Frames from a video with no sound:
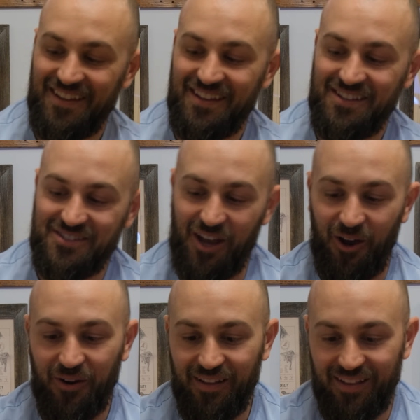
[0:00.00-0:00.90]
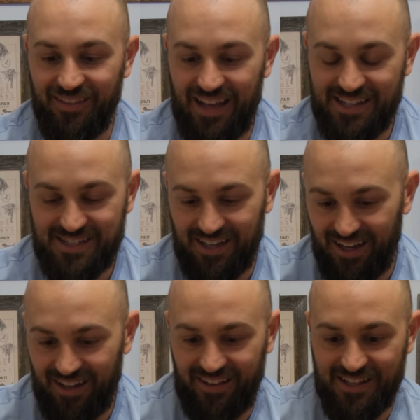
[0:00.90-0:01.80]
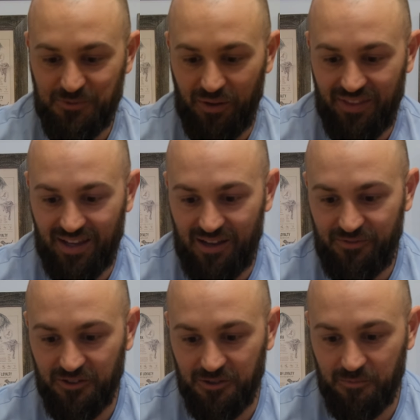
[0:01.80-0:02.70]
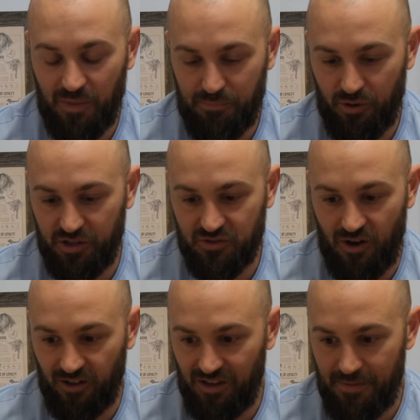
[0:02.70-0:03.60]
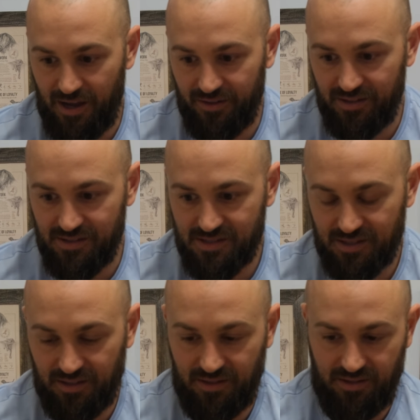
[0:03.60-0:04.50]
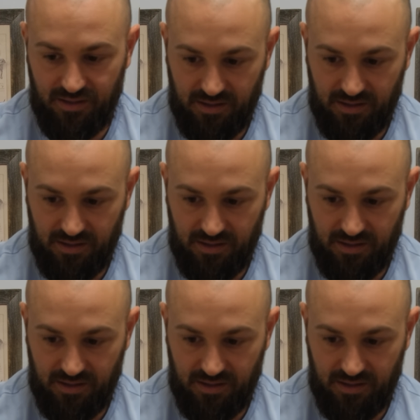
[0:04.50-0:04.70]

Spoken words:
So that's one thing I feel pretty strongly about, is